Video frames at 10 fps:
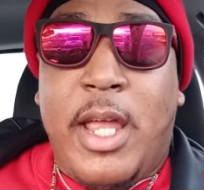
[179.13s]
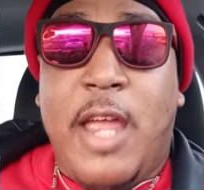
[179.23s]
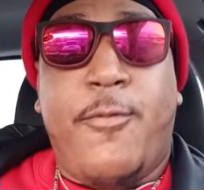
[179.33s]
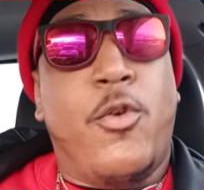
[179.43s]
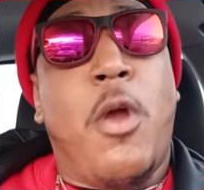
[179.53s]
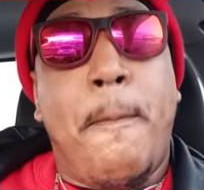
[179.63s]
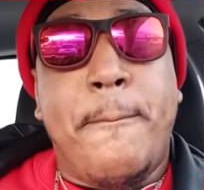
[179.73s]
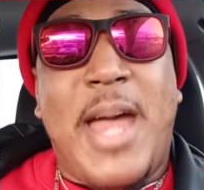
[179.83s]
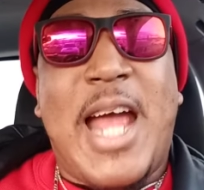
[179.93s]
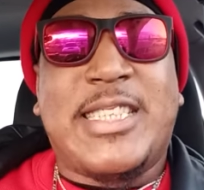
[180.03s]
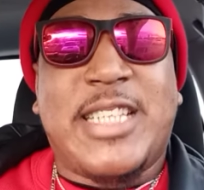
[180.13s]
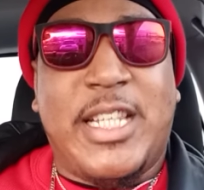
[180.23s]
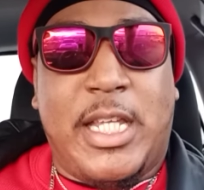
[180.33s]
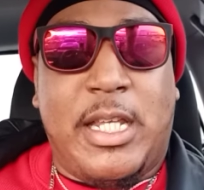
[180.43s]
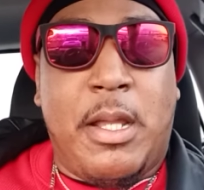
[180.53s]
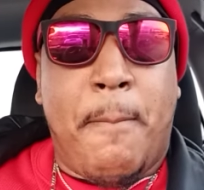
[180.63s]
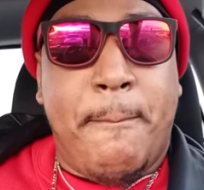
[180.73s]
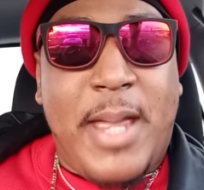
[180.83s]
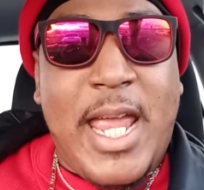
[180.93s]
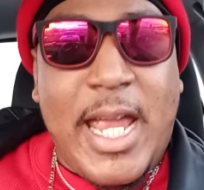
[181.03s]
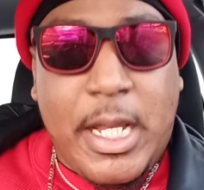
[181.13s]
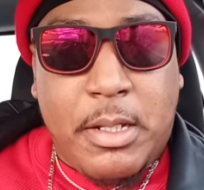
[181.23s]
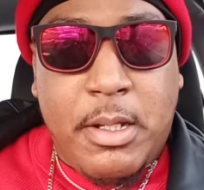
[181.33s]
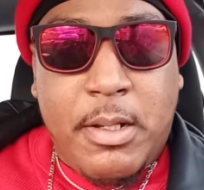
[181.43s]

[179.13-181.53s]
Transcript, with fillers: If you're a masculine man,